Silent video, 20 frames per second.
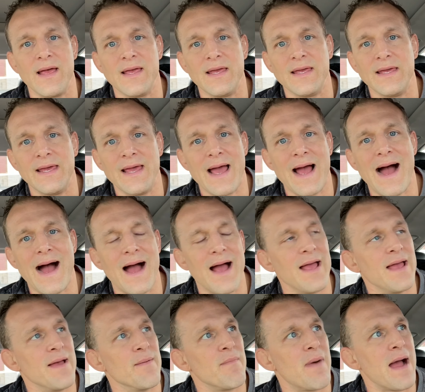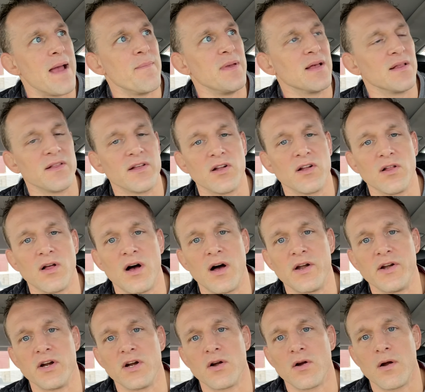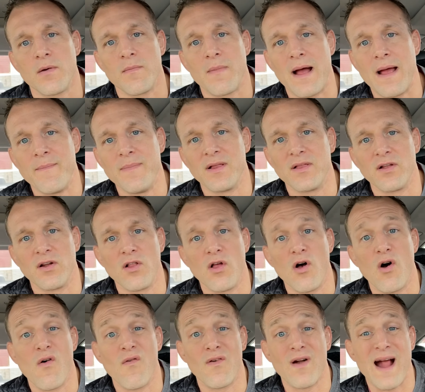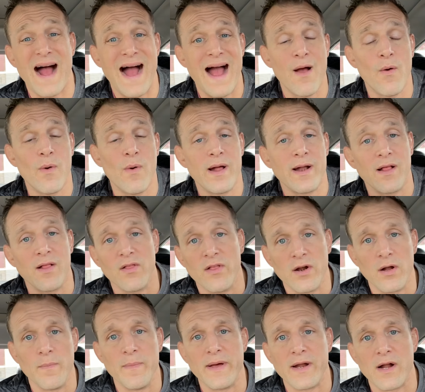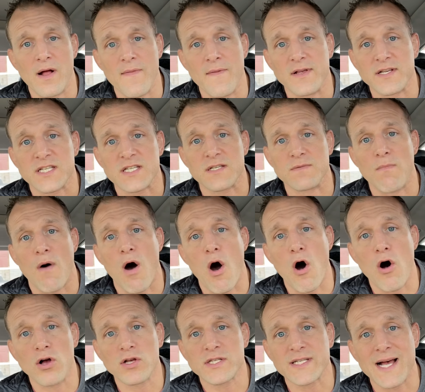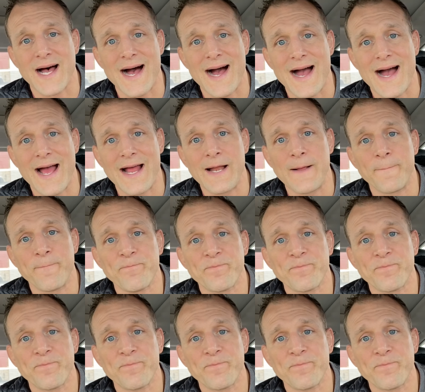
Yeah, it might be a little under or it might be a little over. I went a little bit on the small side.